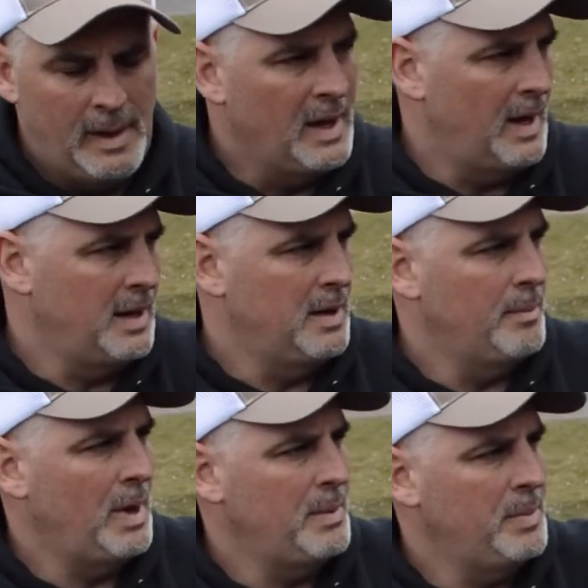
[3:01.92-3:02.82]
And it
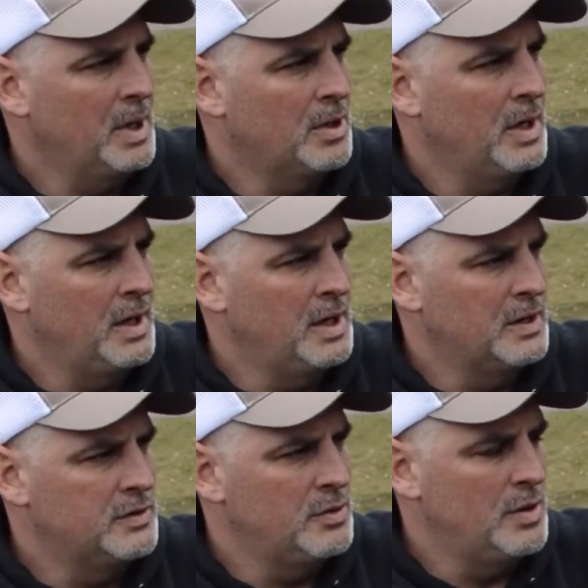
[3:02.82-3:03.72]
might be a good
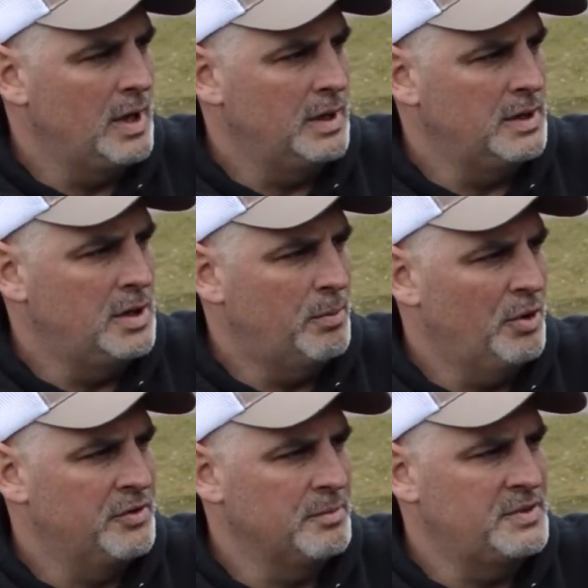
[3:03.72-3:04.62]
idea too that either
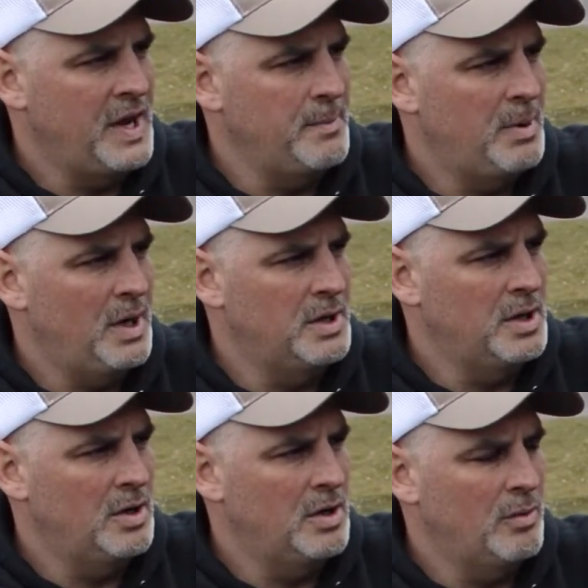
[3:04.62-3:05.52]
put some tape on
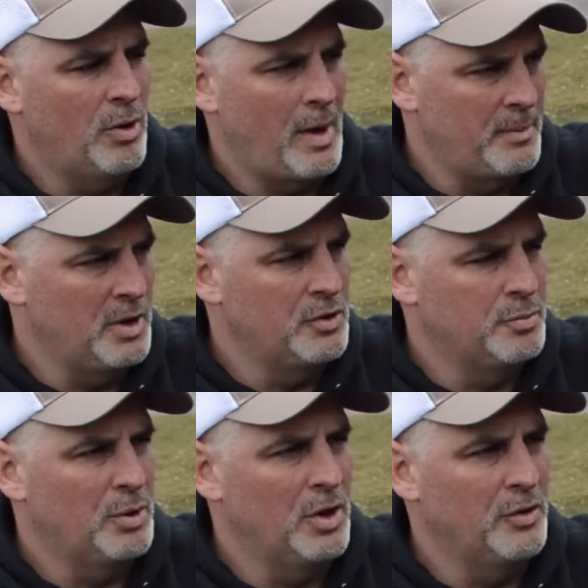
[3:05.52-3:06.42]
here. What I'm going to do is
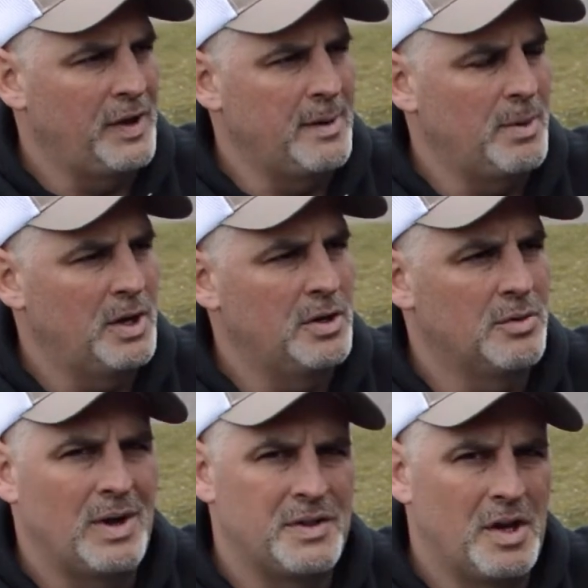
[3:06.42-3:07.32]
put a little tape on here
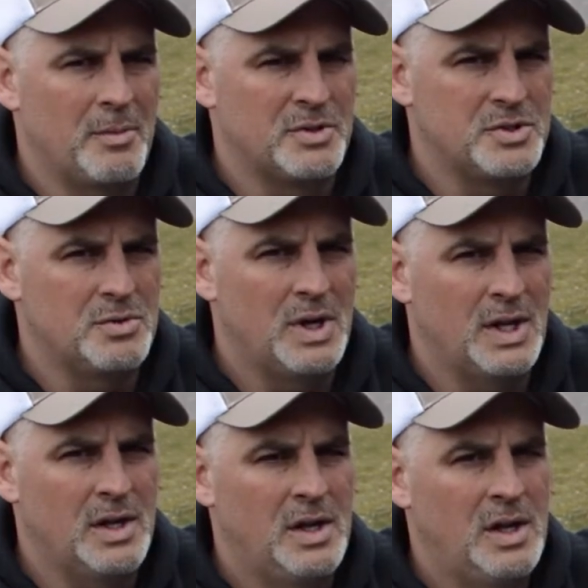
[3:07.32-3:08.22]
and write the number 2 on
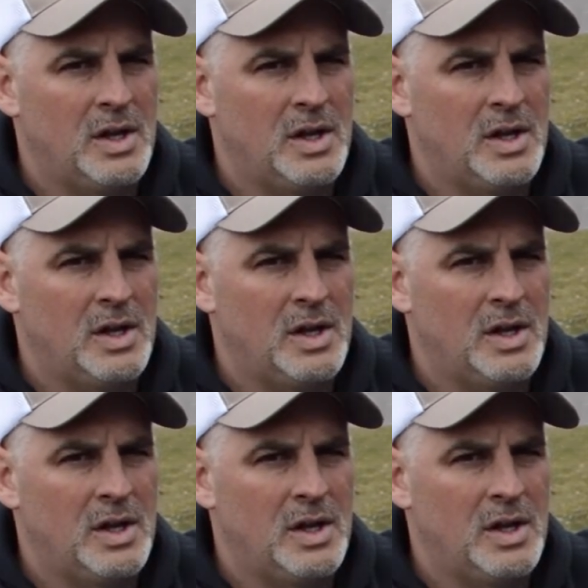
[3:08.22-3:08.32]
it.